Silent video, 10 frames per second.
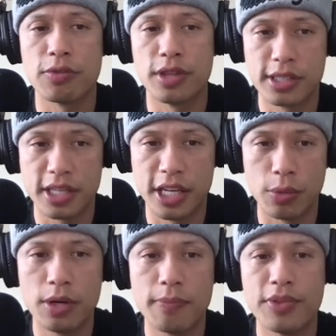this
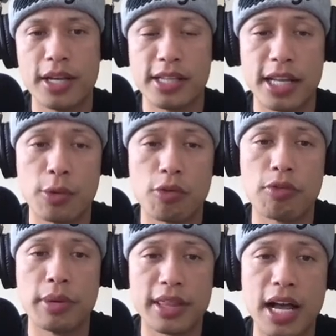keyword is anywhere
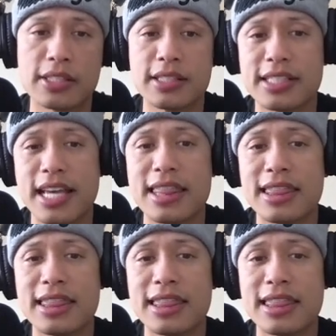from one thousand to ten